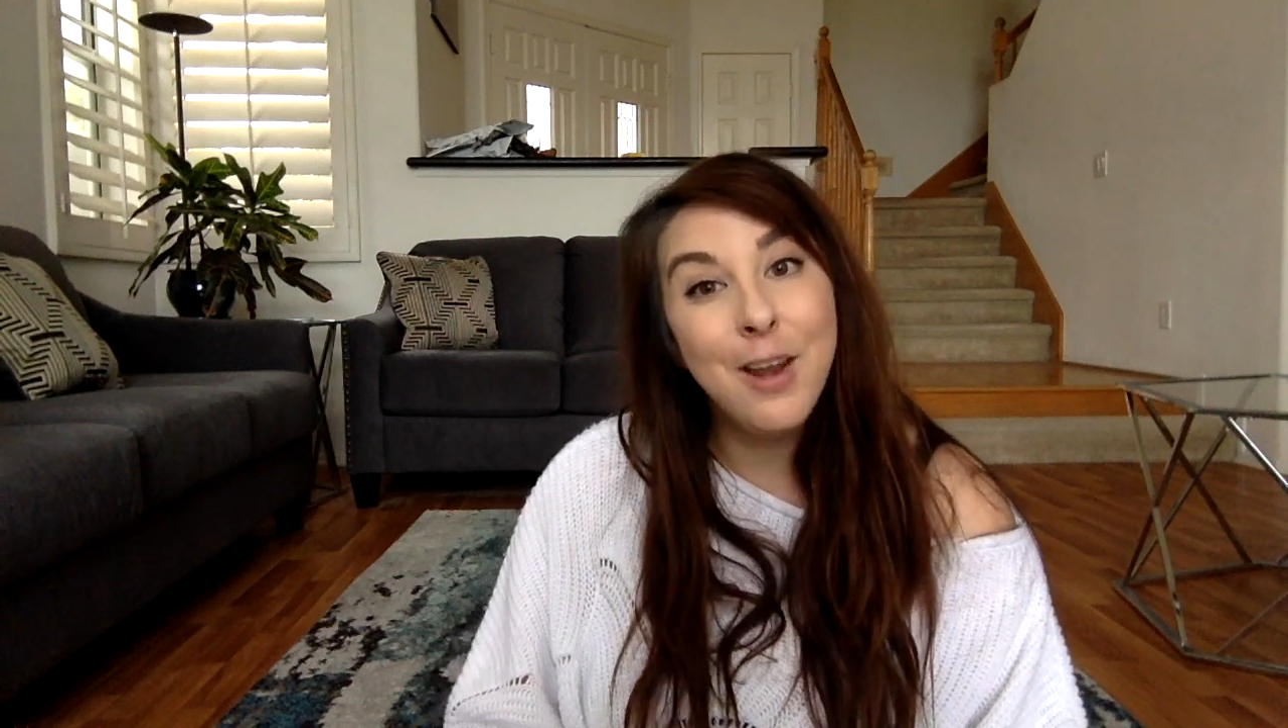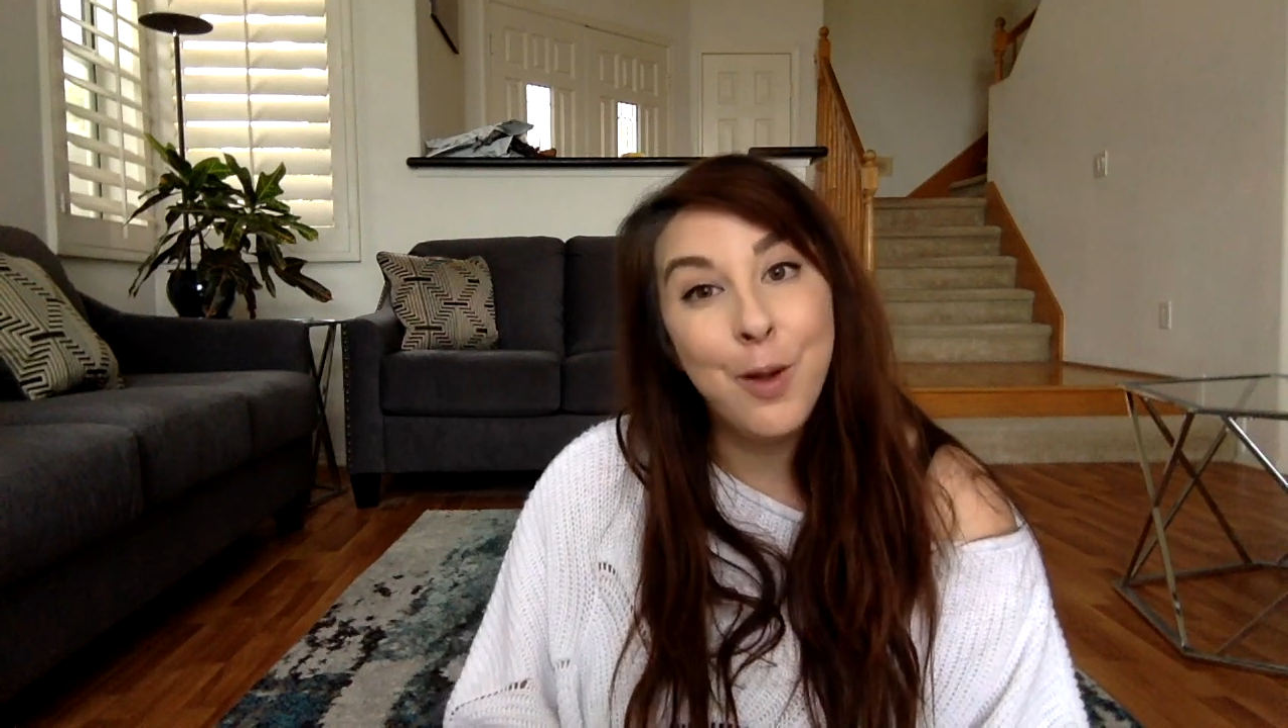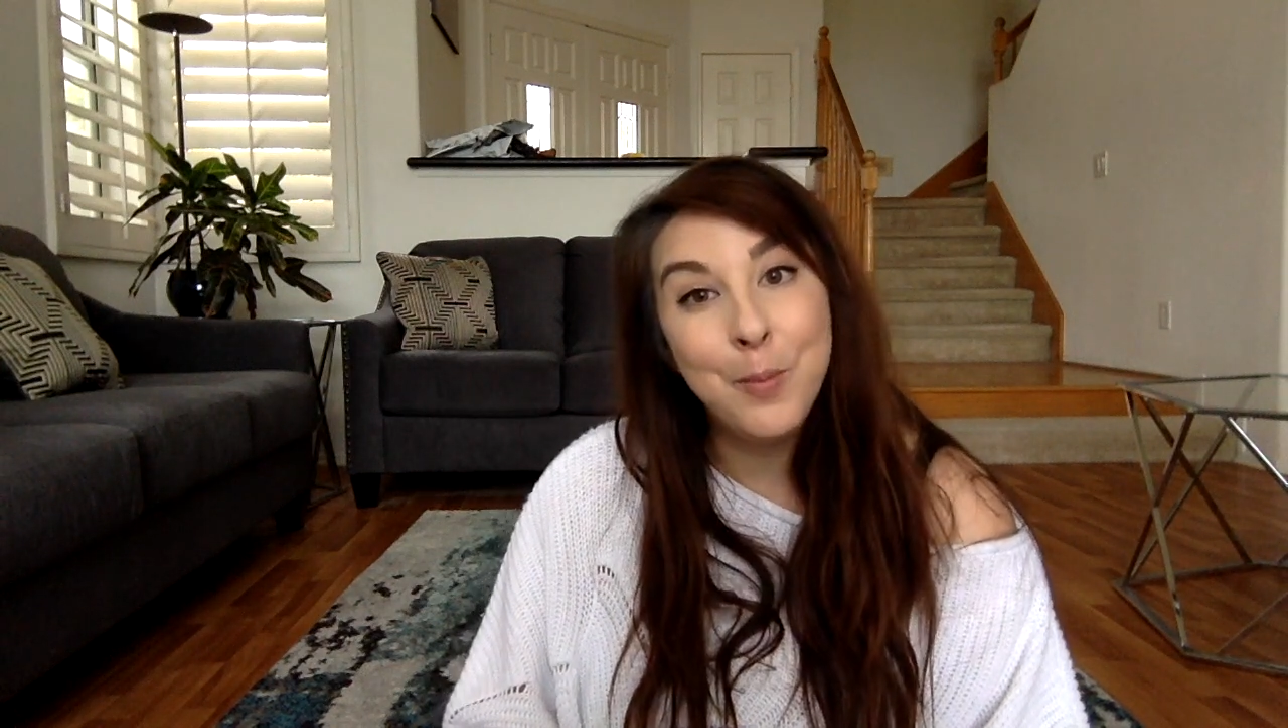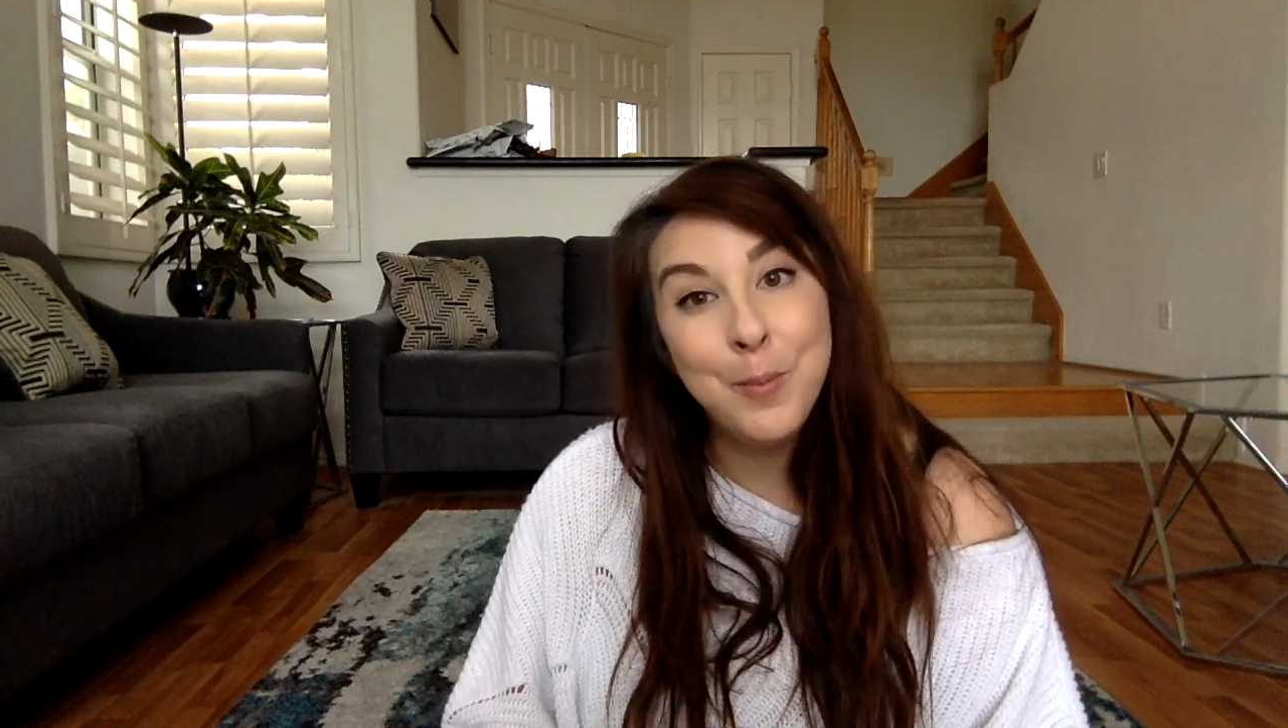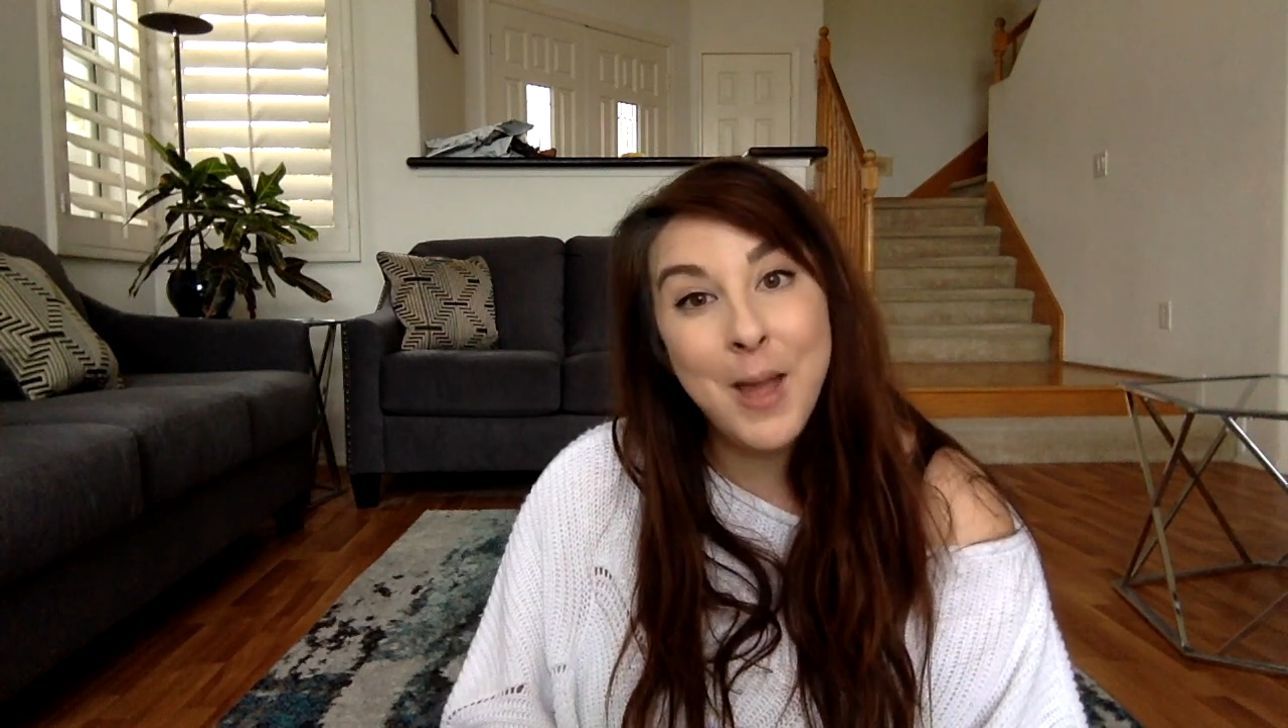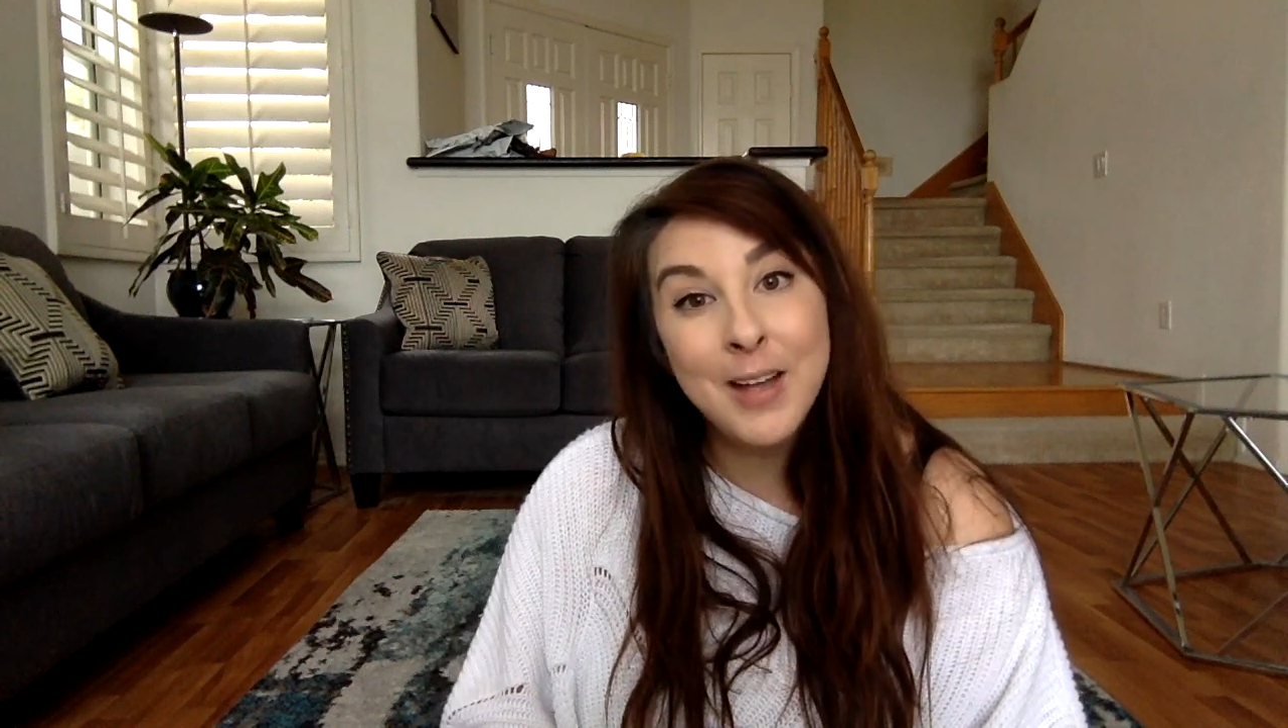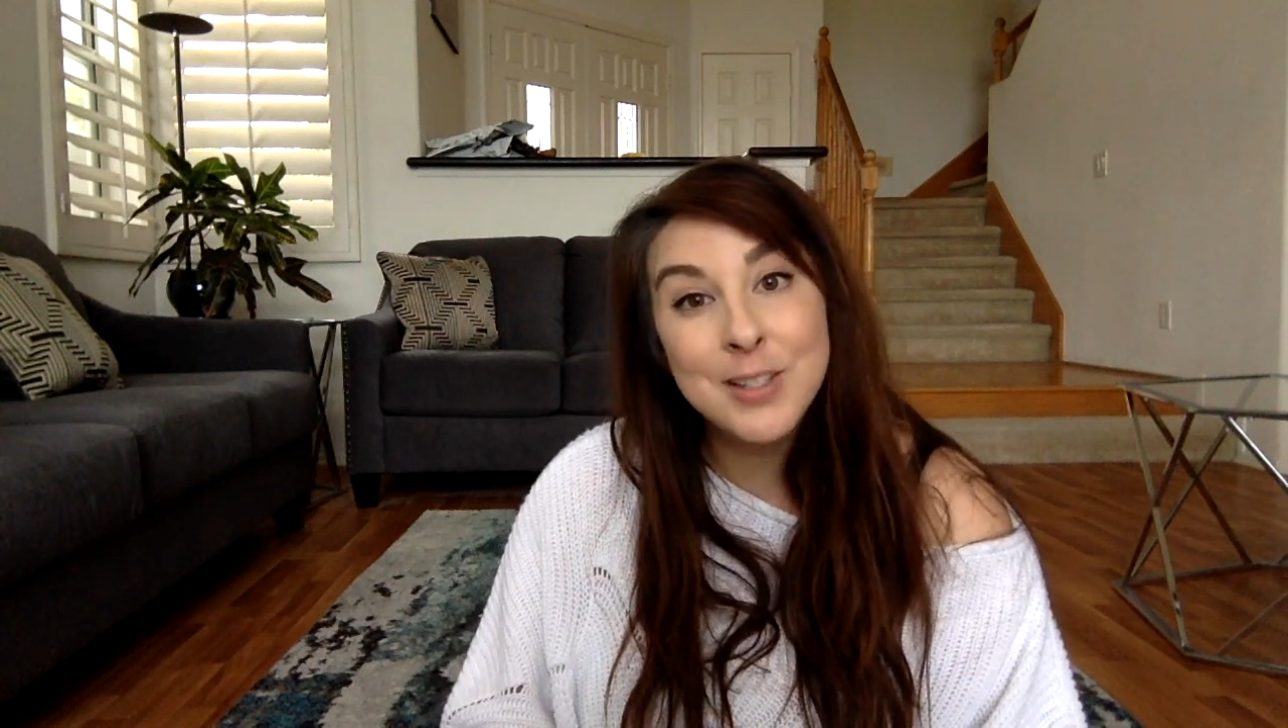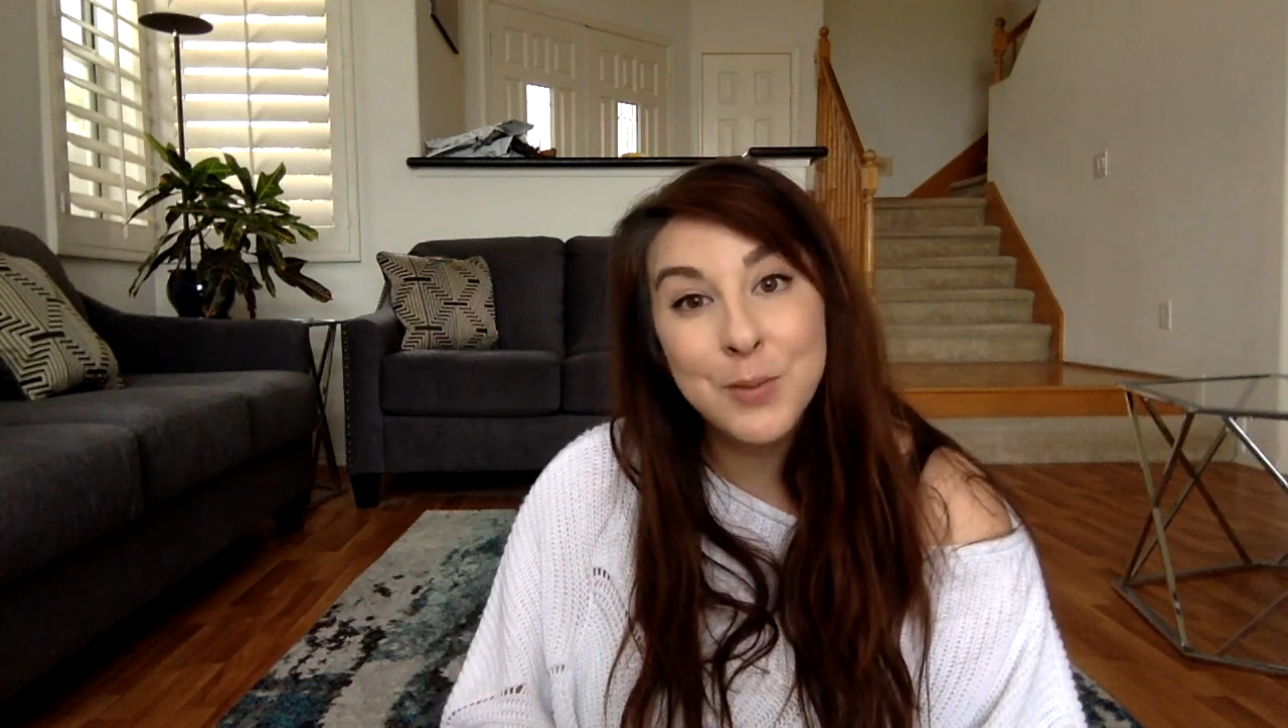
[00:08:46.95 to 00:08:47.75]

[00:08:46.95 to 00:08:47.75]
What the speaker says: and I'll be back